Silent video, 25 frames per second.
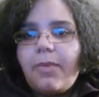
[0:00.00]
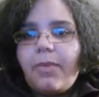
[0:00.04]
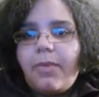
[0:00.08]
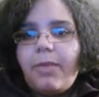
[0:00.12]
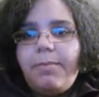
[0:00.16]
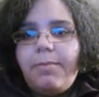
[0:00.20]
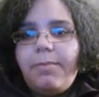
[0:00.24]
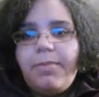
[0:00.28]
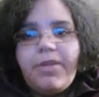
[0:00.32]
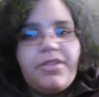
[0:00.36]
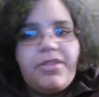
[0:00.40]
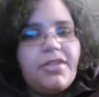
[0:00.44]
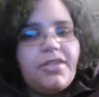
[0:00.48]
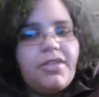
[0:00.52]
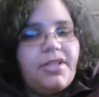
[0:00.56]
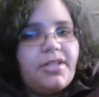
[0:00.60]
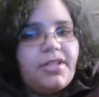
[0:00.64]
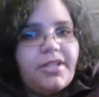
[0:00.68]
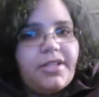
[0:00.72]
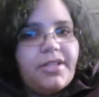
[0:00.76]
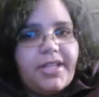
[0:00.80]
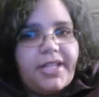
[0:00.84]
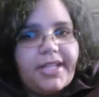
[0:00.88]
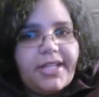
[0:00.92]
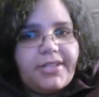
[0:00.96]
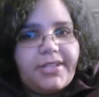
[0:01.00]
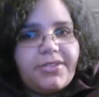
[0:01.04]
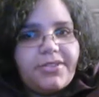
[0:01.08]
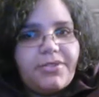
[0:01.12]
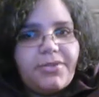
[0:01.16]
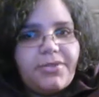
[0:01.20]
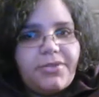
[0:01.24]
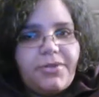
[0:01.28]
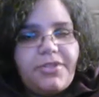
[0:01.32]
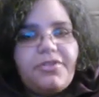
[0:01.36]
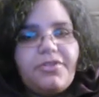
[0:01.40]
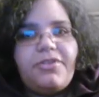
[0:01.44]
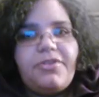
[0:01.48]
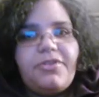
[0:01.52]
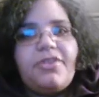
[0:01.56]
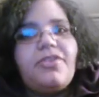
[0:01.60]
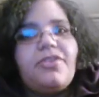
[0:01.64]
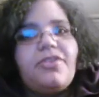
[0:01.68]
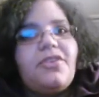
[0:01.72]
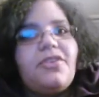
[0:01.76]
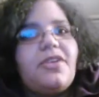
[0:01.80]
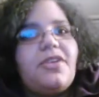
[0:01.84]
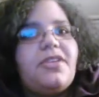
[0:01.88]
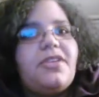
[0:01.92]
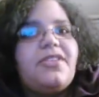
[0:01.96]
But the story
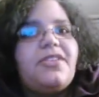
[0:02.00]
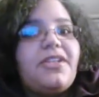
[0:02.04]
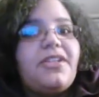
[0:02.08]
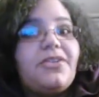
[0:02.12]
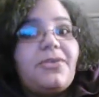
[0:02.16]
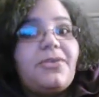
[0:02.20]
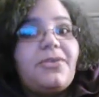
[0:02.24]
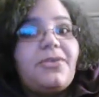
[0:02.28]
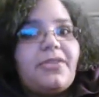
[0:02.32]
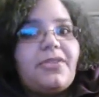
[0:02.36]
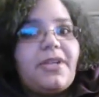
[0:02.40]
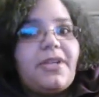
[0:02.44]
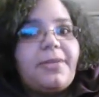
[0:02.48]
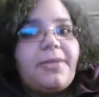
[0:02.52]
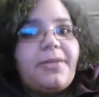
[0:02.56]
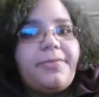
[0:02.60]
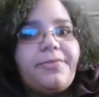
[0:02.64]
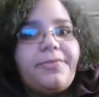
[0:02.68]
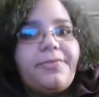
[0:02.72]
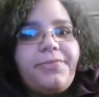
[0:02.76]
structure is interesting.